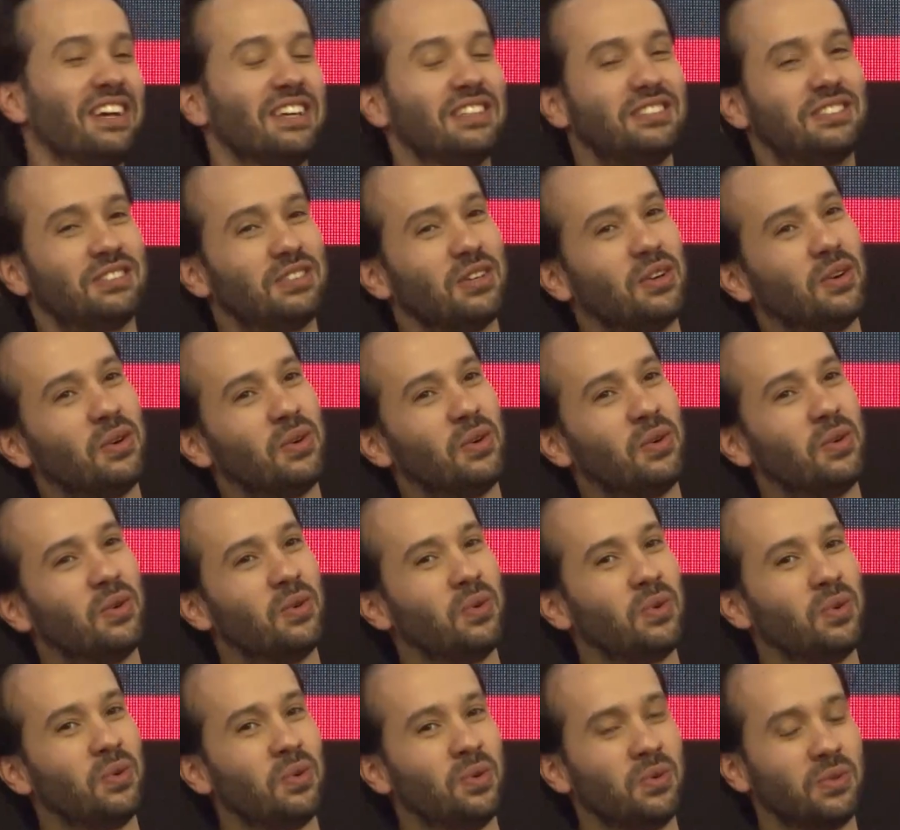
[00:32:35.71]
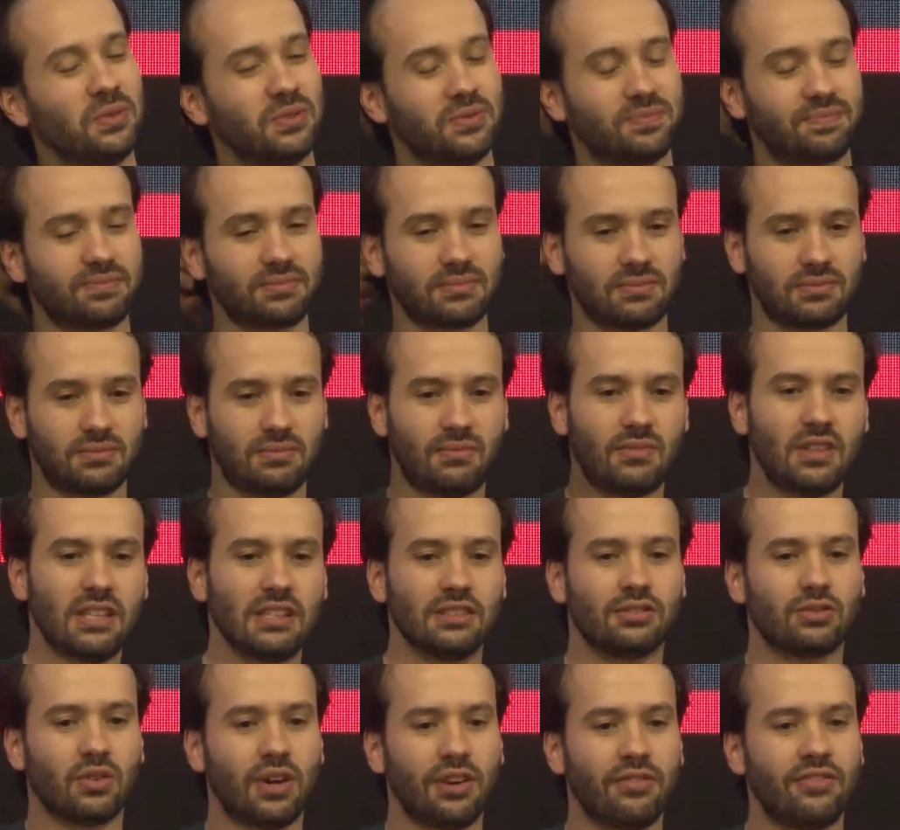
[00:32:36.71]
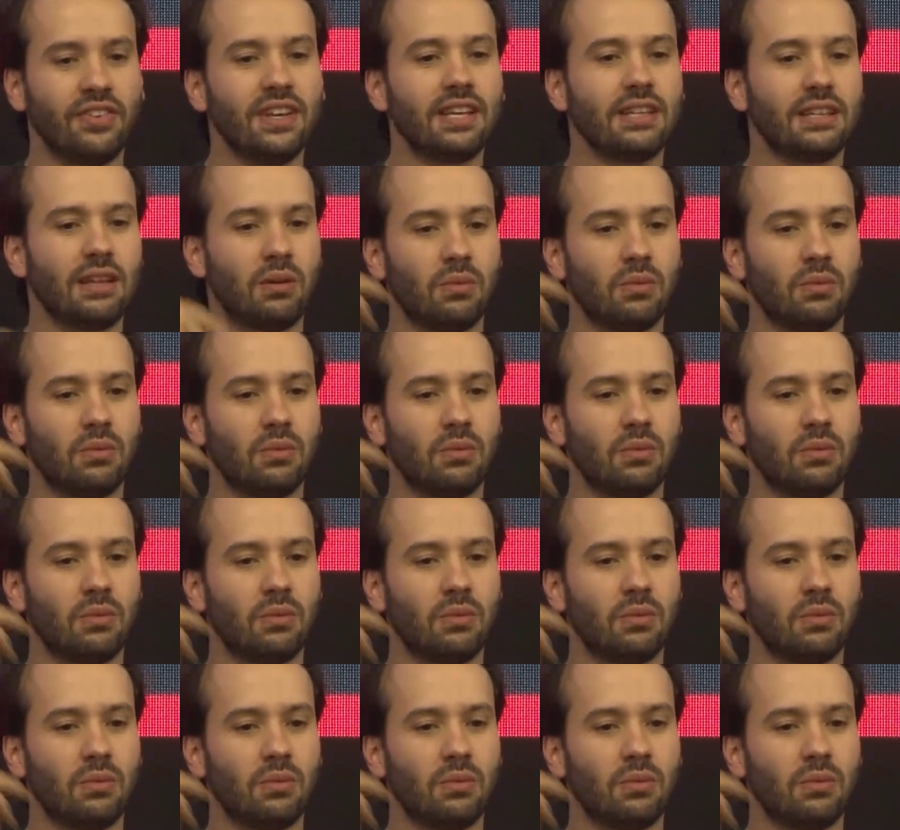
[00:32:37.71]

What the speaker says: So I think